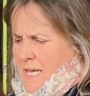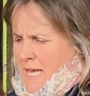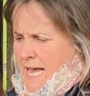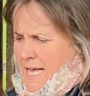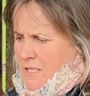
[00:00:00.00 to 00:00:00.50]

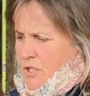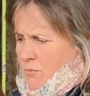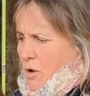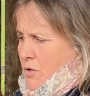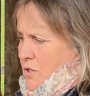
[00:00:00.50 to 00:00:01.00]
And some
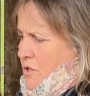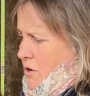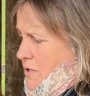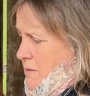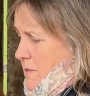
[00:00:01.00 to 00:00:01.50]
horses
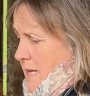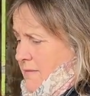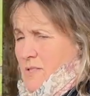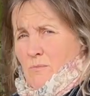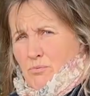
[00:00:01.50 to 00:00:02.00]
cause themselves
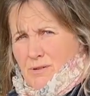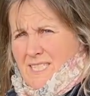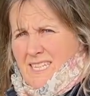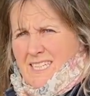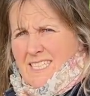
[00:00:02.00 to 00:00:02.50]
some
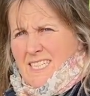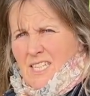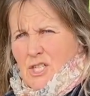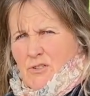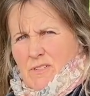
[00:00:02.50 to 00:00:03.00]
pretty nasty
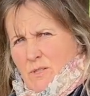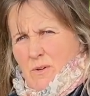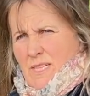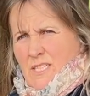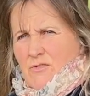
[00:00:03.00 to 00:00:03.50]
injuries
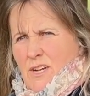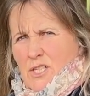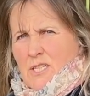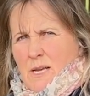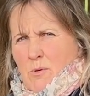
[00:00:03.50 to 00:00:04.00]
when they're
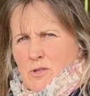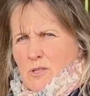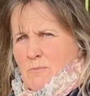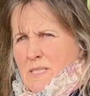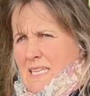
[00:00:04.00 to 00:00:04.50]
scratching their
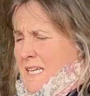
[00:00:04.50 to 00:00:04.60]
bottoms,